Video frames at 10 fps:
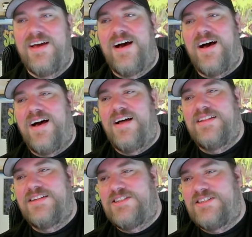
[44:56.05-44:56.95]

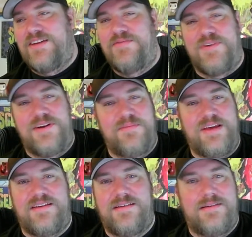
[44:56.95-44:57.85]
Let's just have fun and
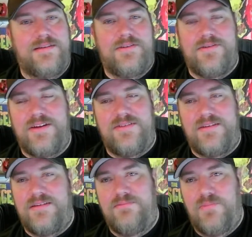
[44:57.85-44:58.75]
make
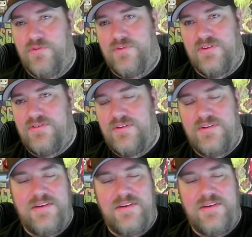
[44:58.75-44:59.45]
crazy movies.